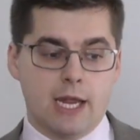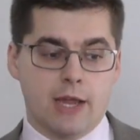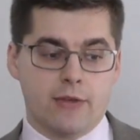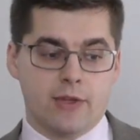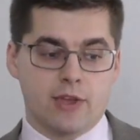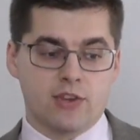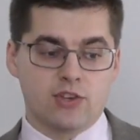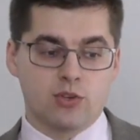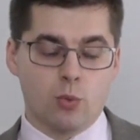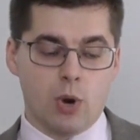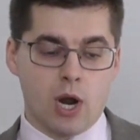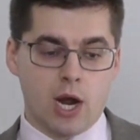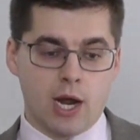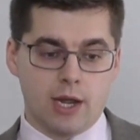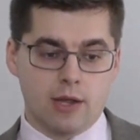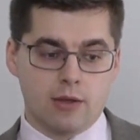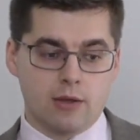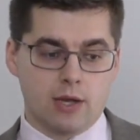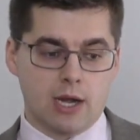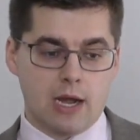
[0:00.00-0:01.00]
And that's
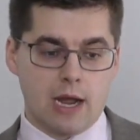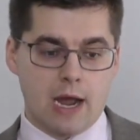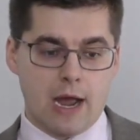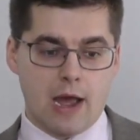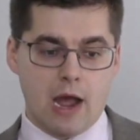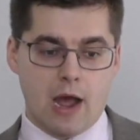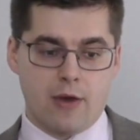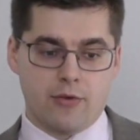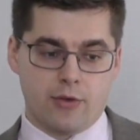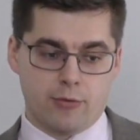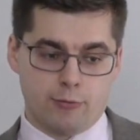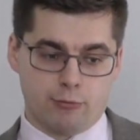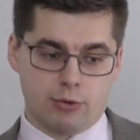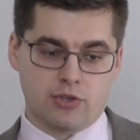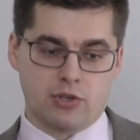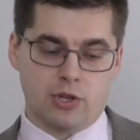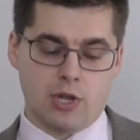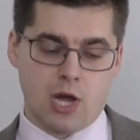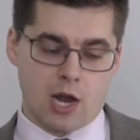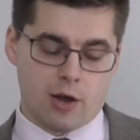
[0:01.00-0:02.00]
why I, I think there
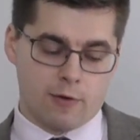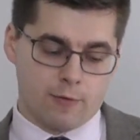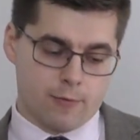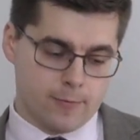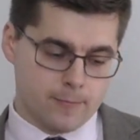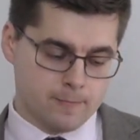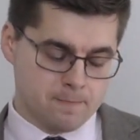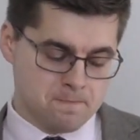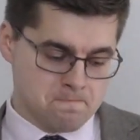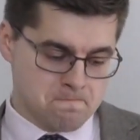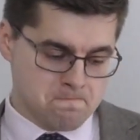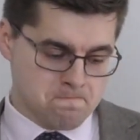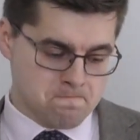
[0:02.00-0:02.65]
was a lot of